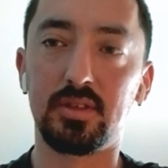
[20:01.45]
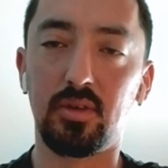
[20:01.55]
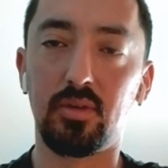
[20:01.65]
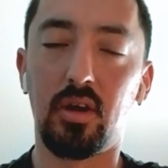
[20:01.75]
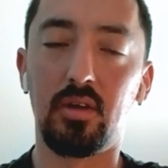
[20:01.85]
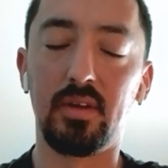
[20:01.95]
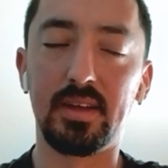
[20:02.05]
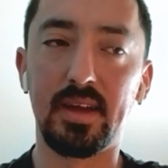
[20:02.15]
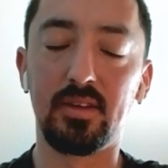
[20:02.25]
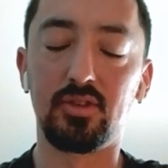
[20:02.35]
slow the heart rate
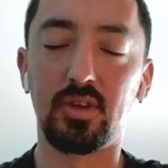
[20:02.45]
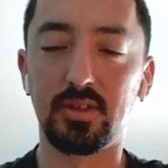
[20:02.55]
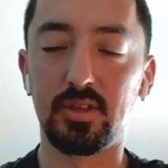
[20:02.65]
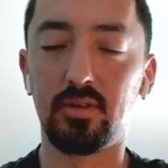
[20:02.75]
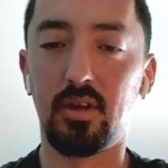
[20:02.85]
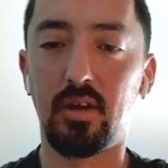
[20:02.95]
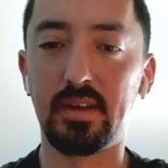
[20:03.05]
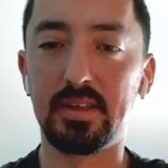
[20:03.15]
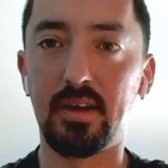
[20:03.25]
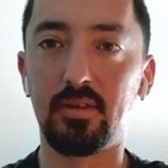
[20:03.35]
down, or try to slow the heart
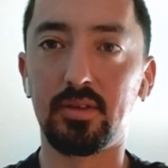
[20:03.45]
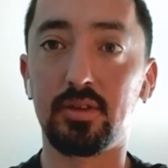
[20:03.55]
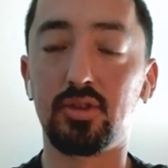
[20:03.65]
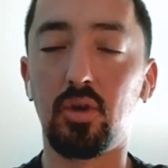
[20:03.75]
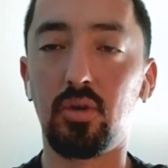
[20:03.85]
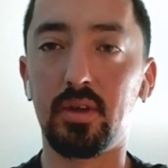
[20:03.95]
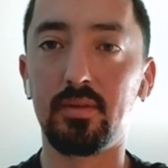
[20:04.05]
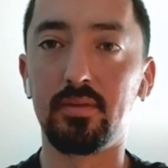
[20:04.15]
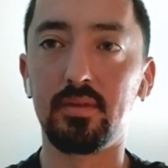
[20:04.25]
rate down, or control it.